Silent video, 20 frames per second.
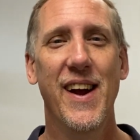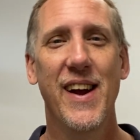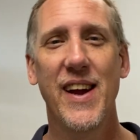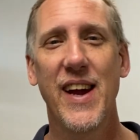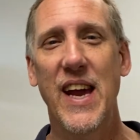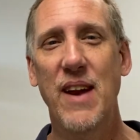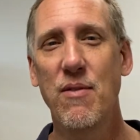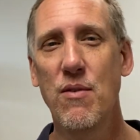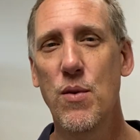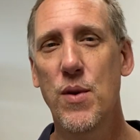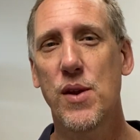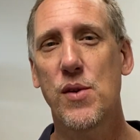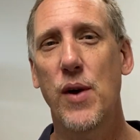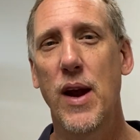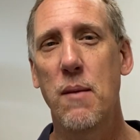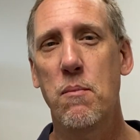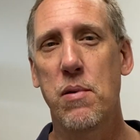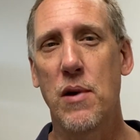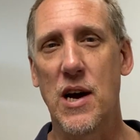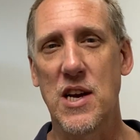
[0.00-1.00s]
Even with
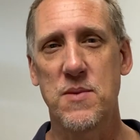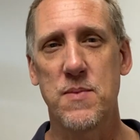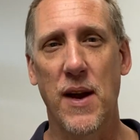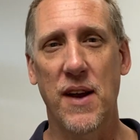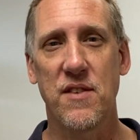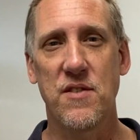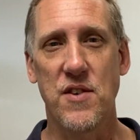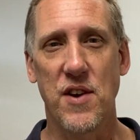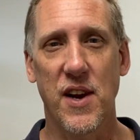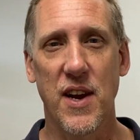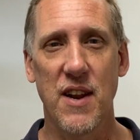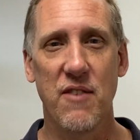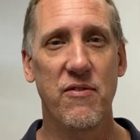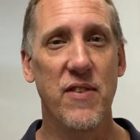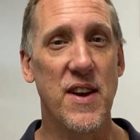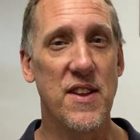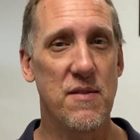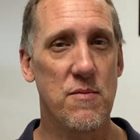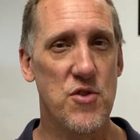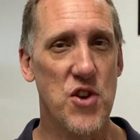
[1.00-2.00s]
great prospects, you're going to
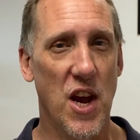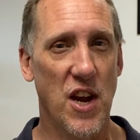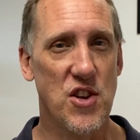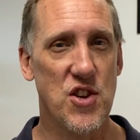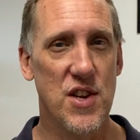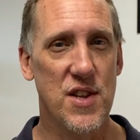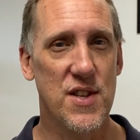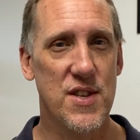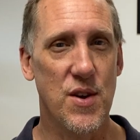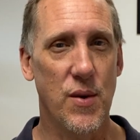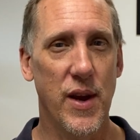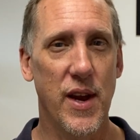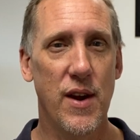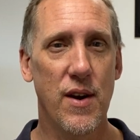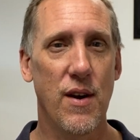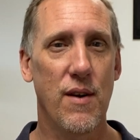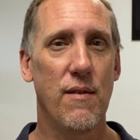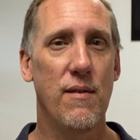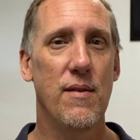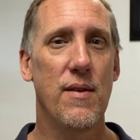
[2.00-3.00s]
face objections. So here
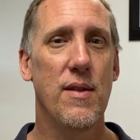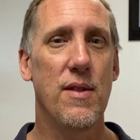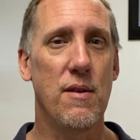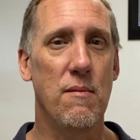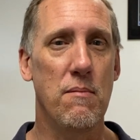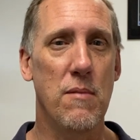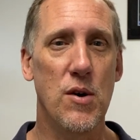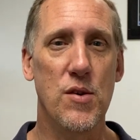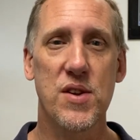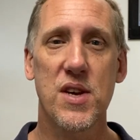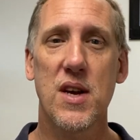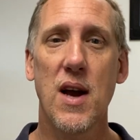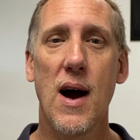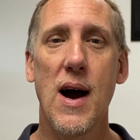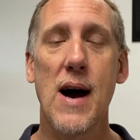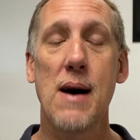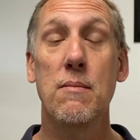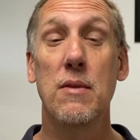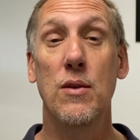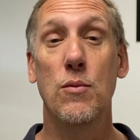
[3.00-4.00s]
are the most
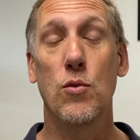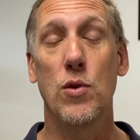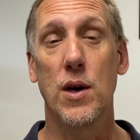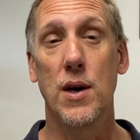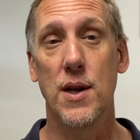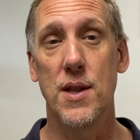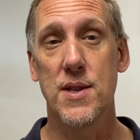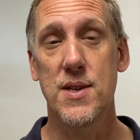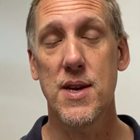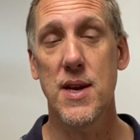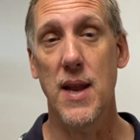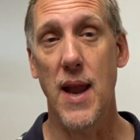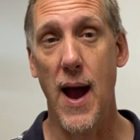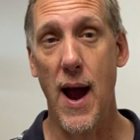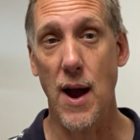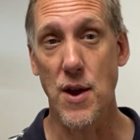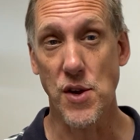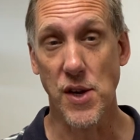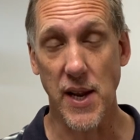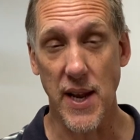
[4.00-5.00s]
common ones and
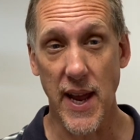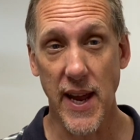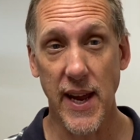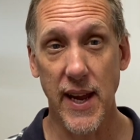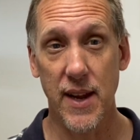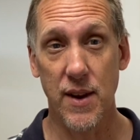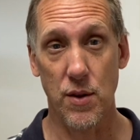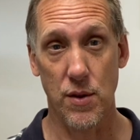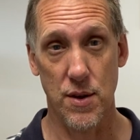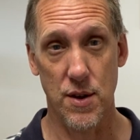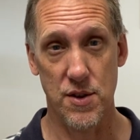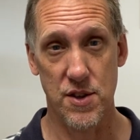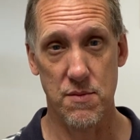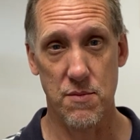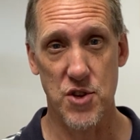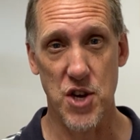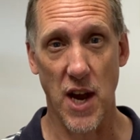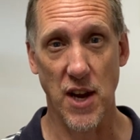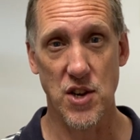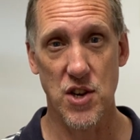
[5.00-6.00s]
how you can handle those
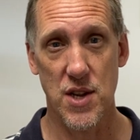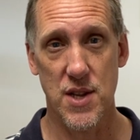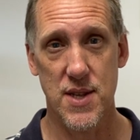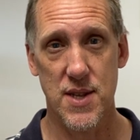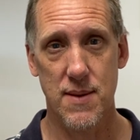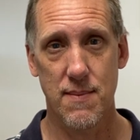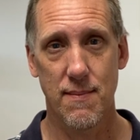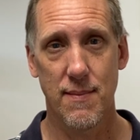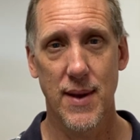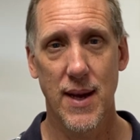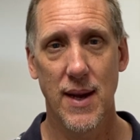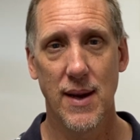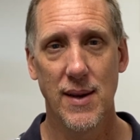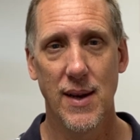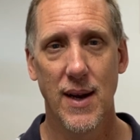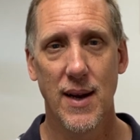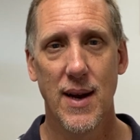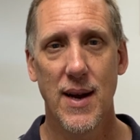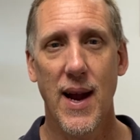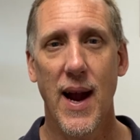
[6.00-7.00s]
objections.
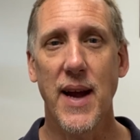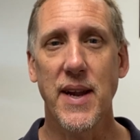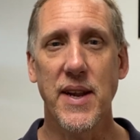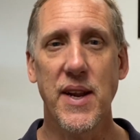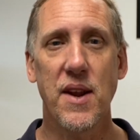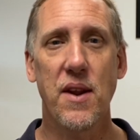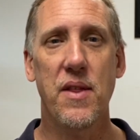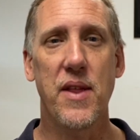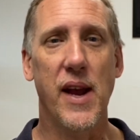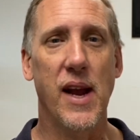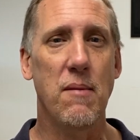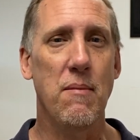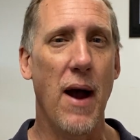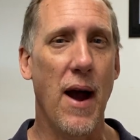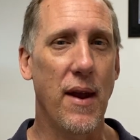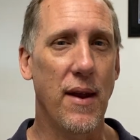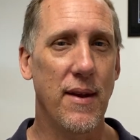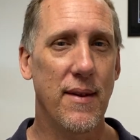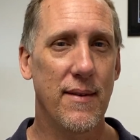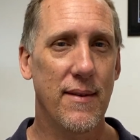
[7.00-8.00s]
I need to think
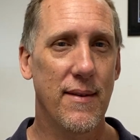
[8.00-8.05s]
about it.